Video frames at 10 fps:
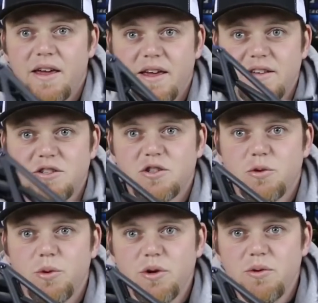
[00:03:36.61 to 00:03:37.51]
is
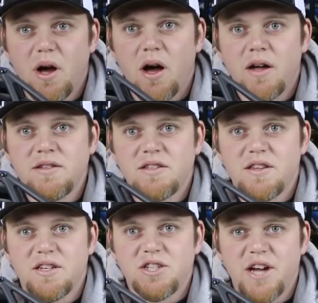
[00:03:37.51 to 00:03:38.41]
screwed onto
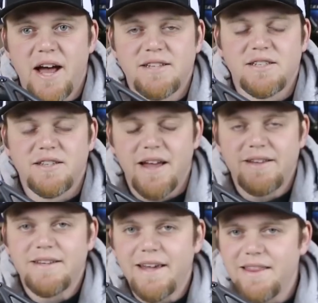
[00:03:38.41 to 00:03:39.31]
the chassis. Now
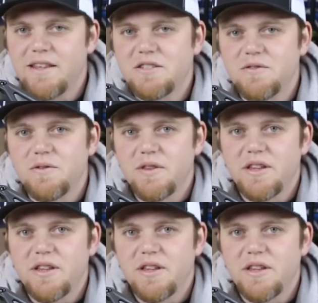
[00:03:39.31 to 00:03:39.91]
to get this